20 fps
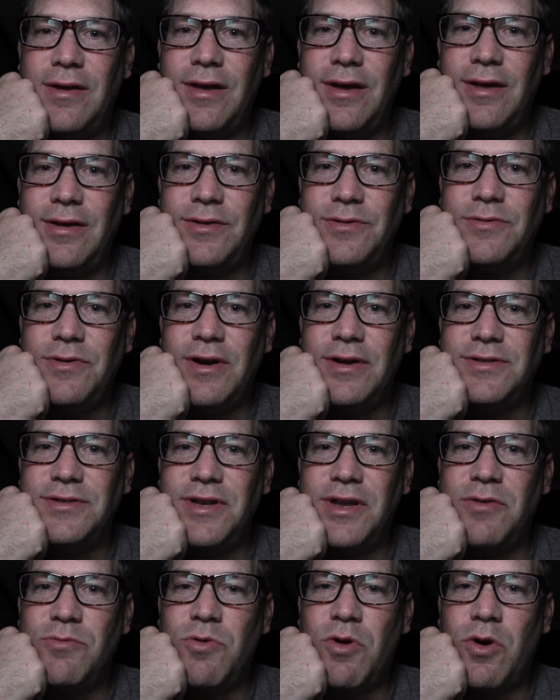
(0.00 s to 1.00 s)
an
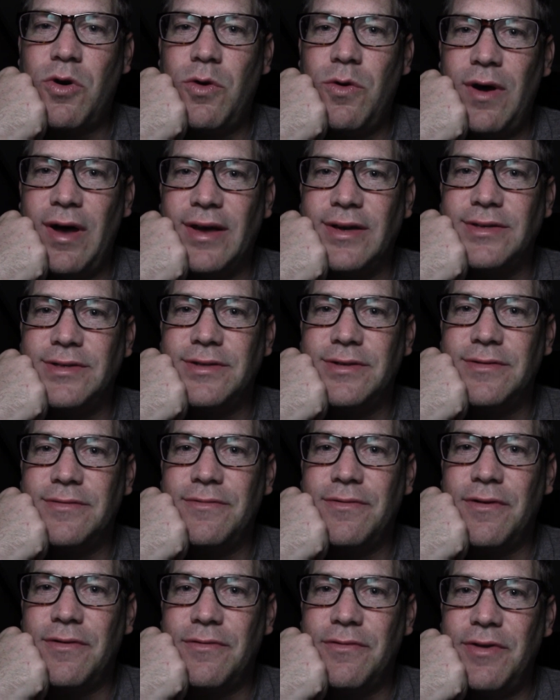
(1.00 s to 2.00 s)
interesting request
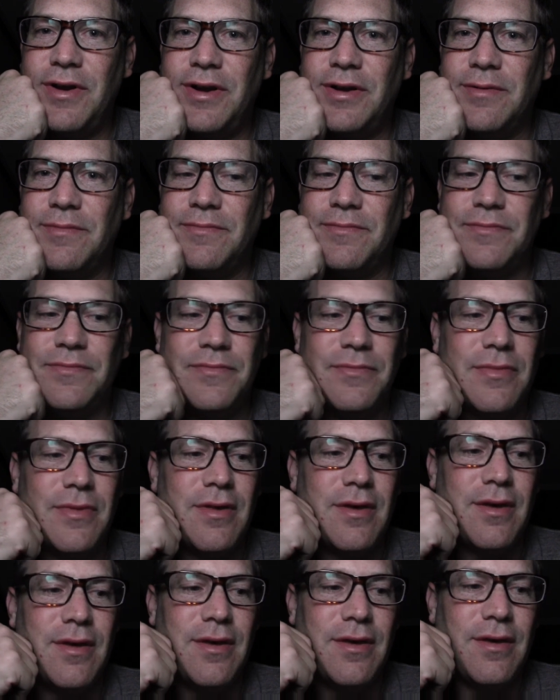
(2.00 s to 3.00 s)
for freedom.
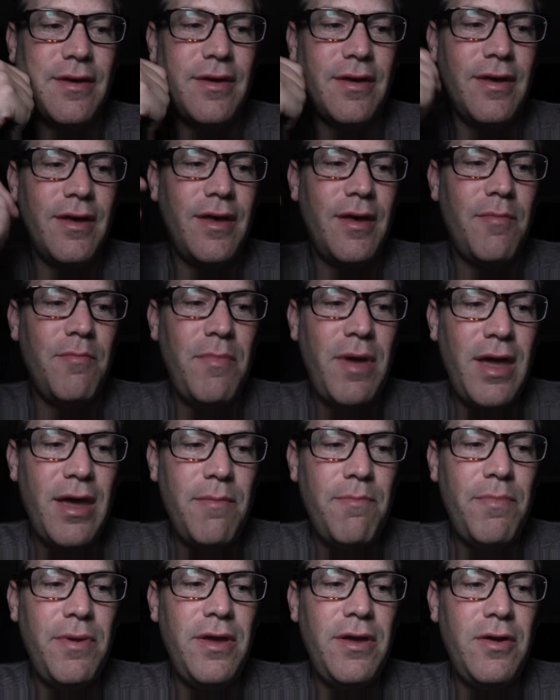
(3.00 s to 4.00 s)
May
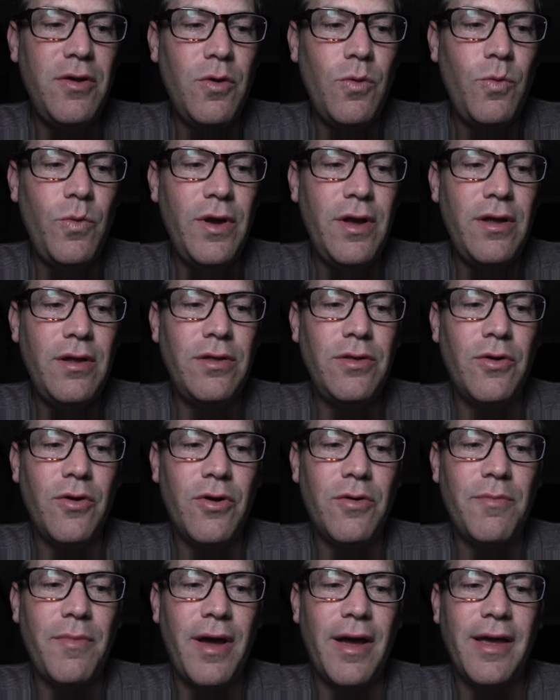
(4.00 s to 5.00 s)
it be your will,
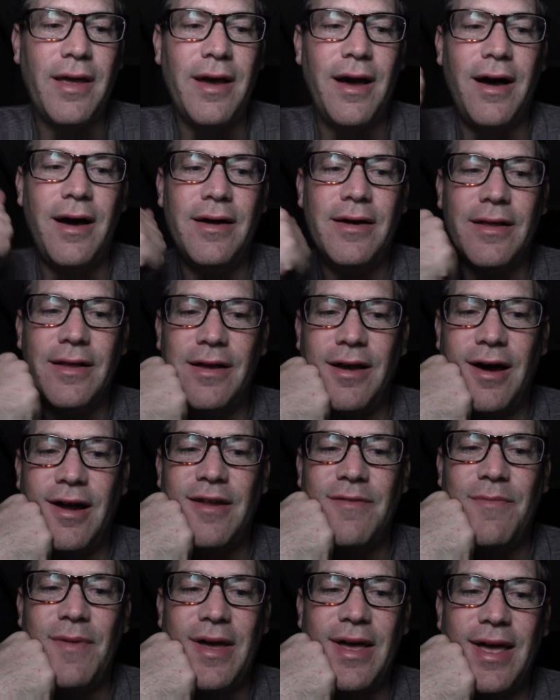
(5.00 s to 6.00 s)
Lord my God and God
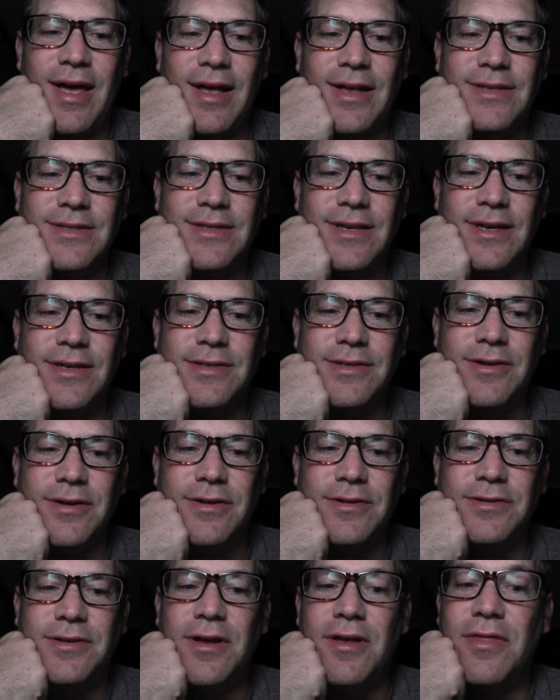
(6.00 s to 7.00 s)
of my
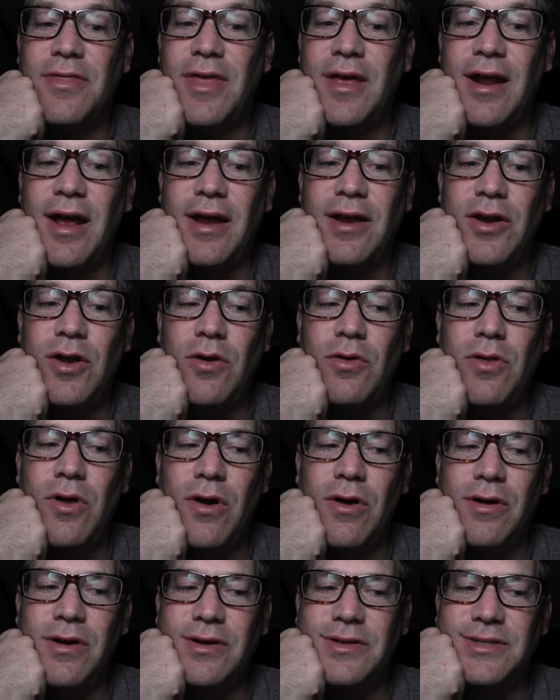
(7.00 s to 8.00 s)
ancestors, that I no
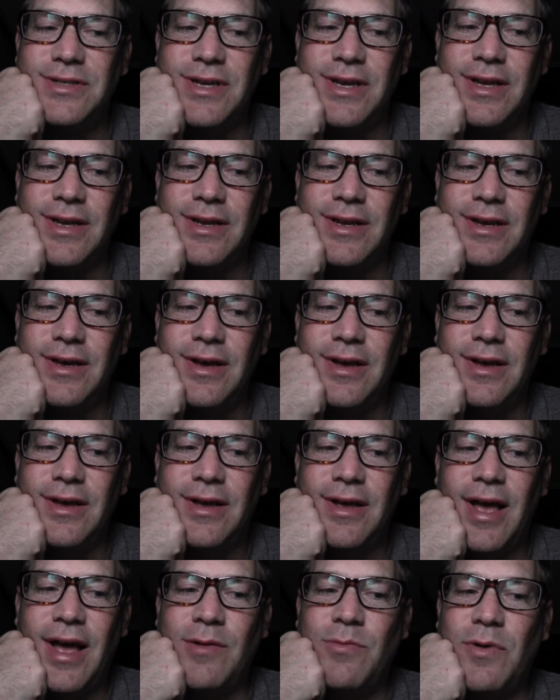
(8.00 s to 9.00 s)
longer sin,
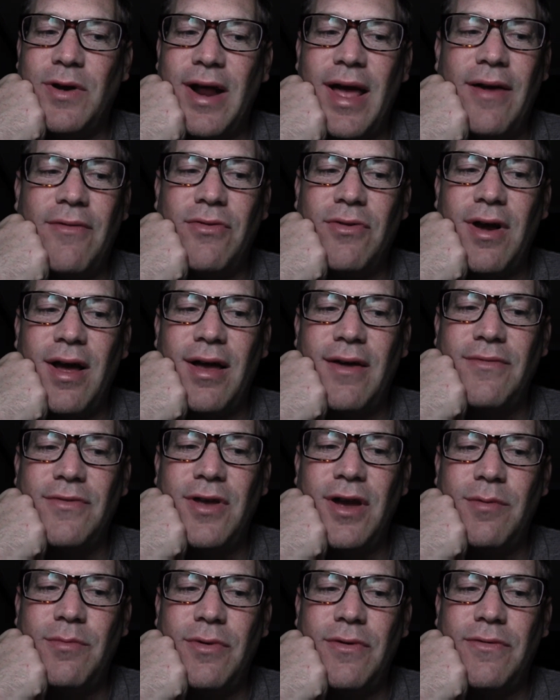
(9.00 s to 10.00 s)
and whatever I have
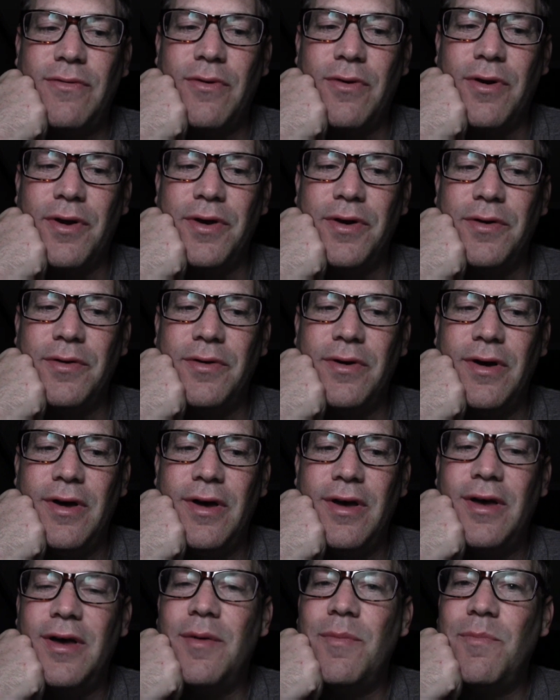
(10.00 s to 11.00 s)
done before you,
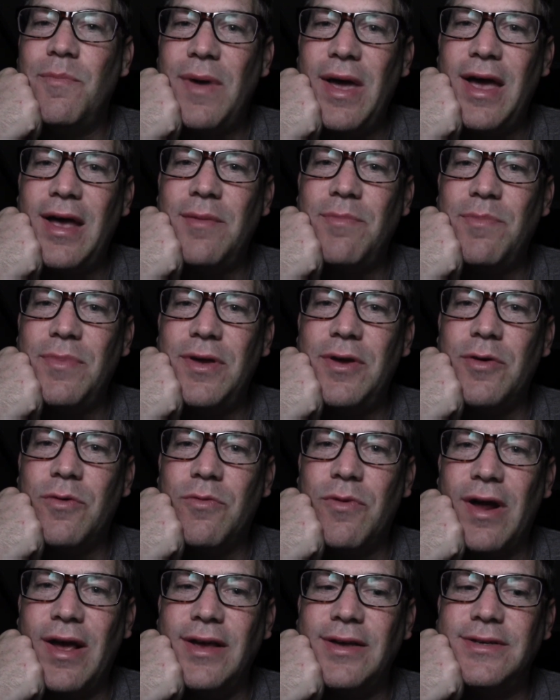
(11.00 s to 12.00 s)
may it be
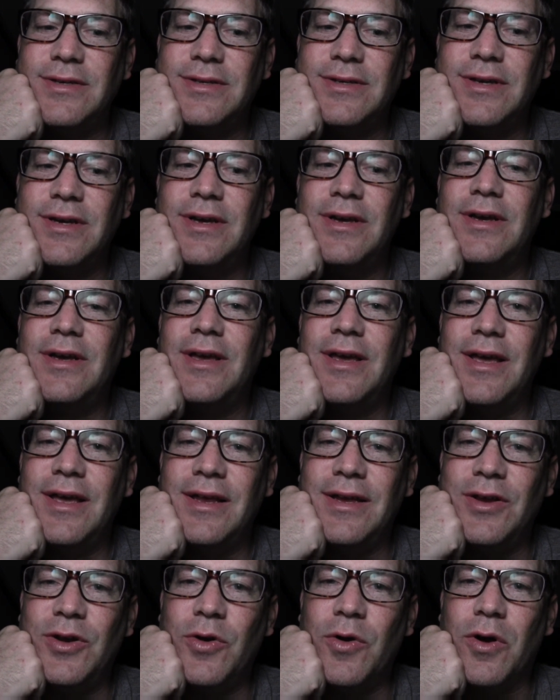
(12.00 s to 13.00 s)
erased
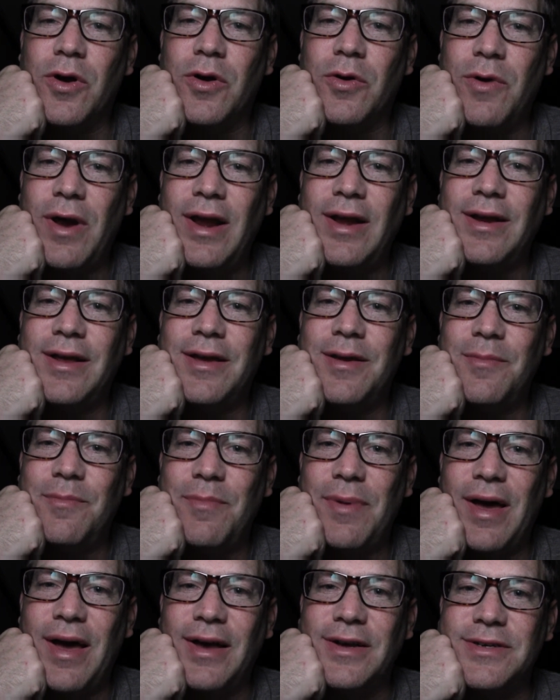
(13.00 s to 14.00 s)
in your great
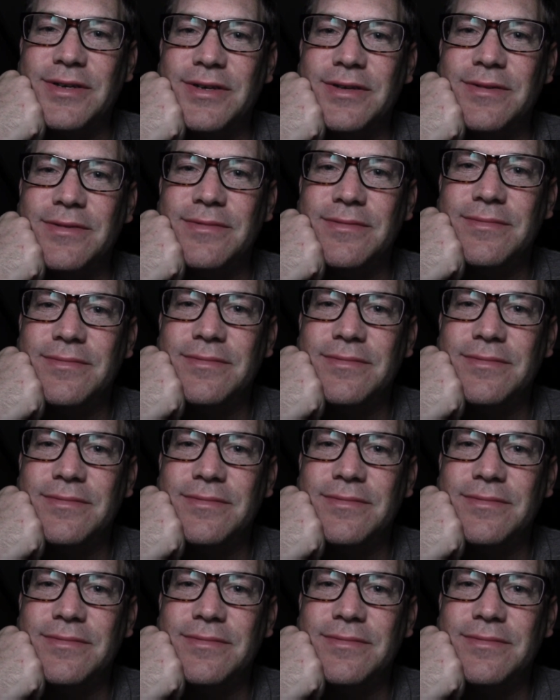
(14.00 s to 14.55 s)
compassion.